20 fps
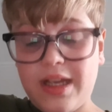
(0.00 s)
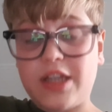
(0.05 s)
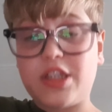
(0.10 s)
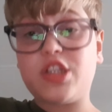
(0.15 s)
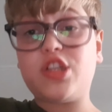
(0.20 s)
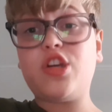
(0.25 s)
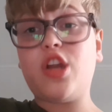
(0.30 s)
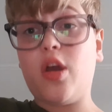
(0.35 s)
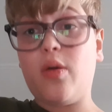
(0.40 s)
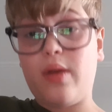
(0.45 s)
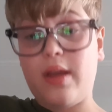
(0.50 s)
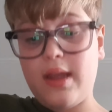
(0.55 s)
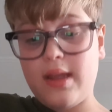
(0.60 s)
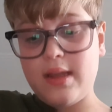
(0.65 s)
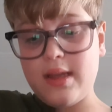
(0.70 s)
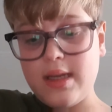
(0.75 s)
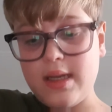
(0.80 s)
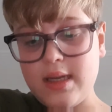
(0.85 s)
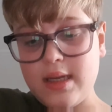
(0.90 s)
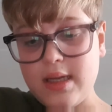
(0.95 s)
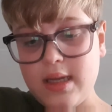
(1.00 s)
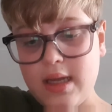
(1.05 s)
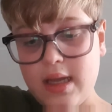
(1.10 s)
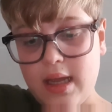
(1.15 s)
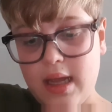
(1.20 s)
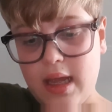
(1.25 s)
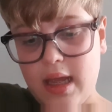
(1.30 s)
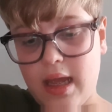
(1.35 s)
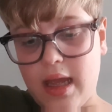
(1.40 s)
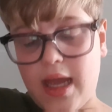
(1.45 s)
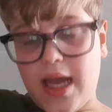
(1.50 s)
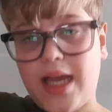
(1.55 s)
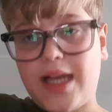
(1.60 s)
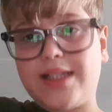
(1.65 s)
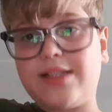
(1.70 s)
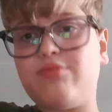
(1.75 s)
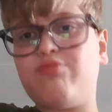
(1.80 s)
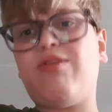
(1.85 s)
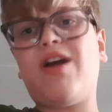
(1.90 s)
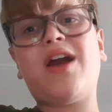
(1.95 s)
I just know it.
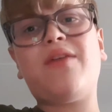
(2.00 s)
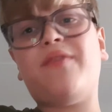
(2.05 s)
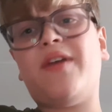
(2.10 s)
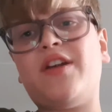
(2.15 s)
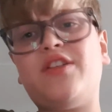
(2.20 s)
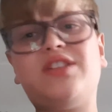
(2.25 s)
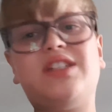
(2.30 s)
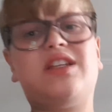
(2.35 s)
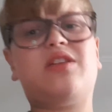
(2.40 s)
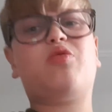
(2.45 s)
Because Ryan Reynolds is a